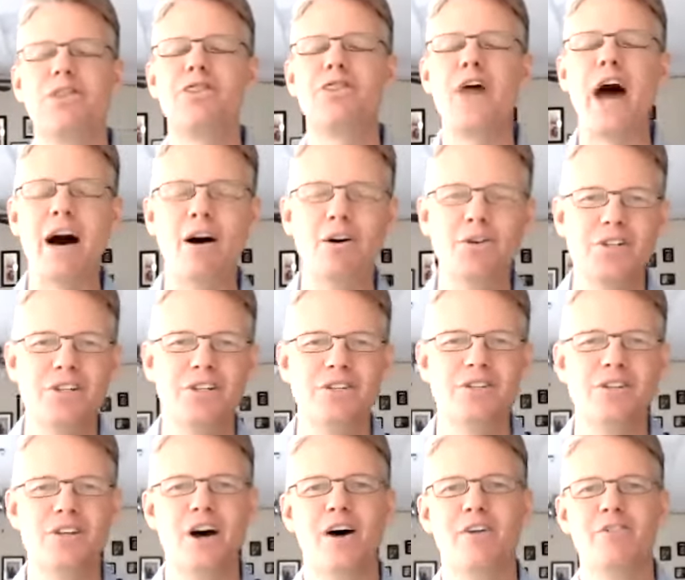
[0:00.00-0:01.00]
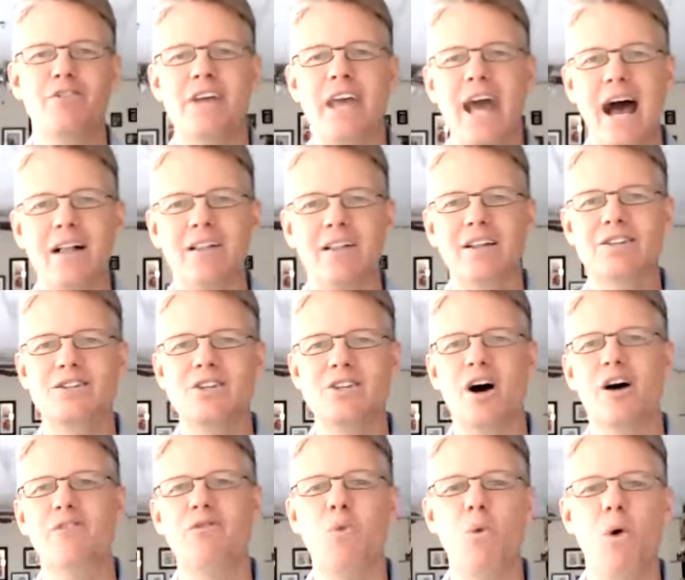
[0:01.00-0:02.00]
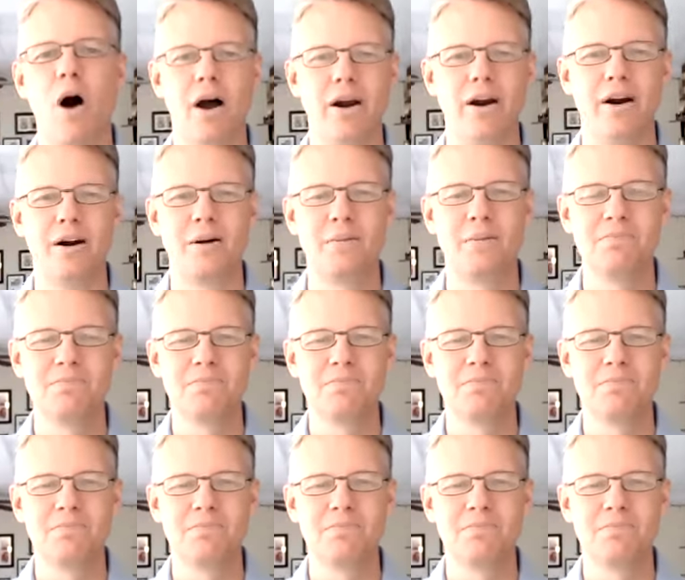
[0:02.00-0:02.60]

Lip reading: thousands of gallons of water.